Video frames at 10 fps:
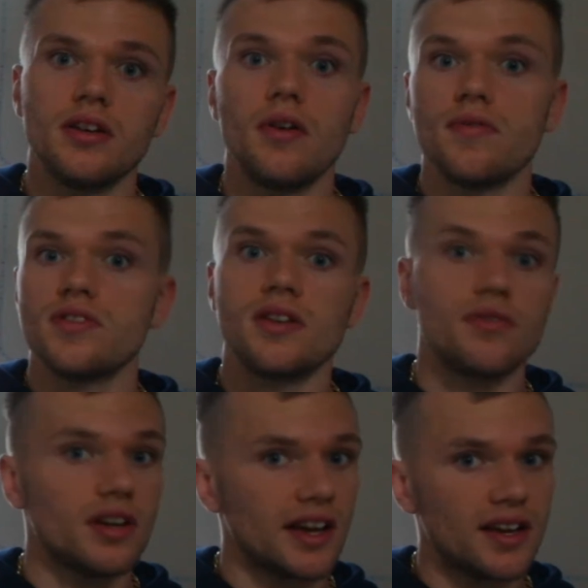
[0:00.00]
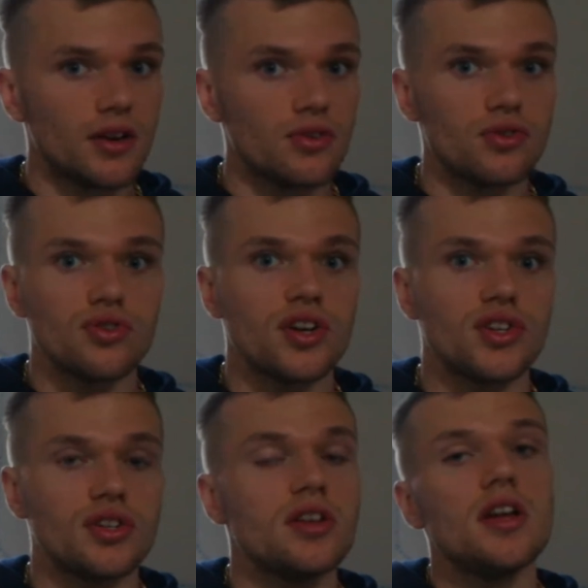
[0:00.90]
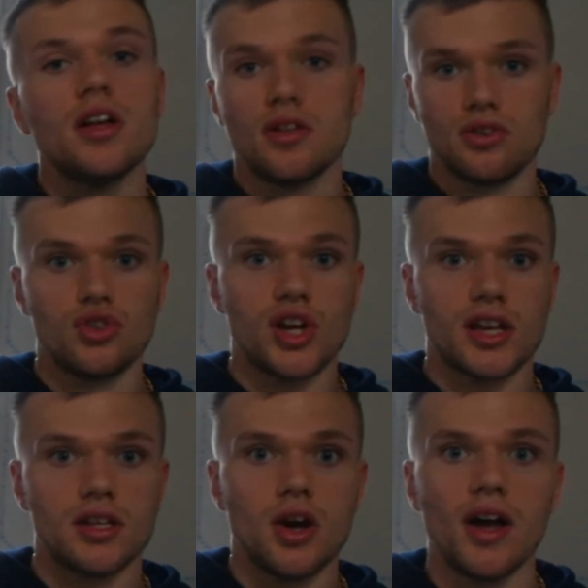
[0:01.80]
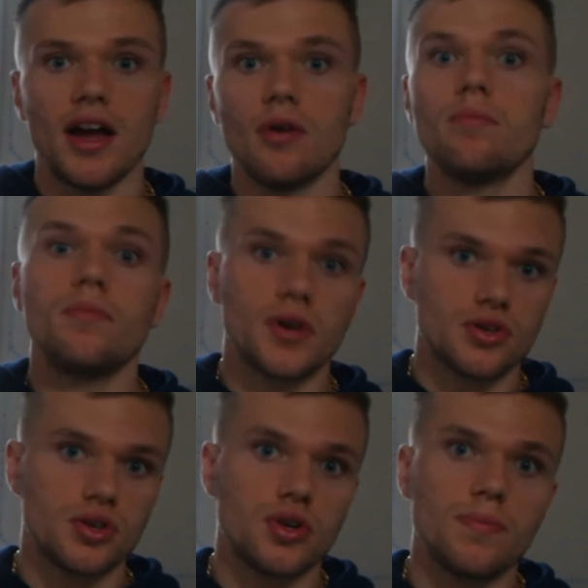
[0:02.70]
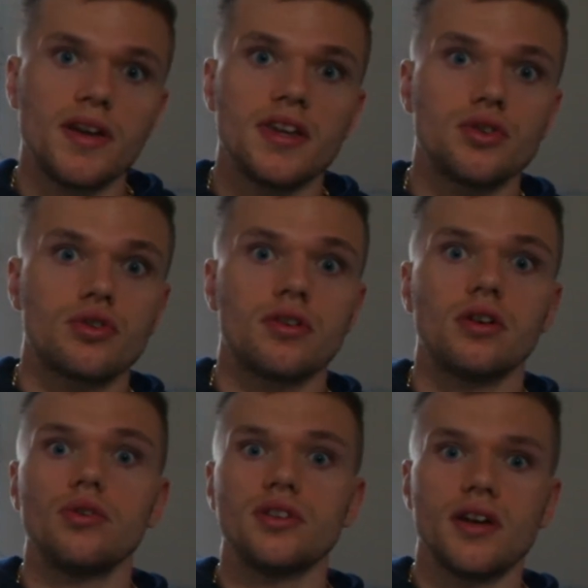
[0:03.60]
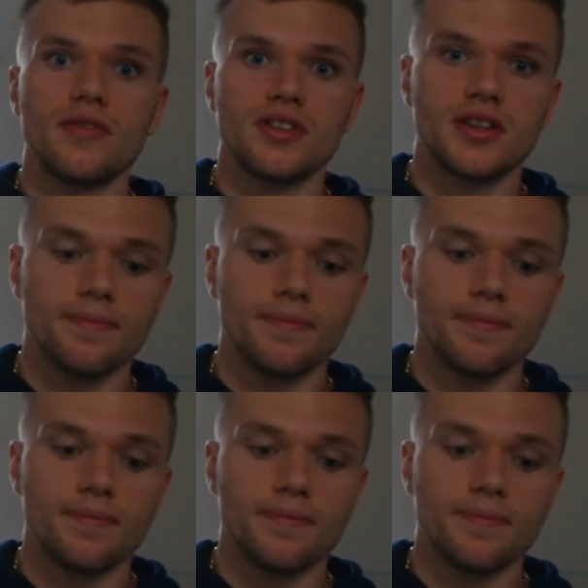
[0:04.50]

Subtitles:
Obviously, if you're lacking concentration, check your diet out, because you could be in a caloric deficit.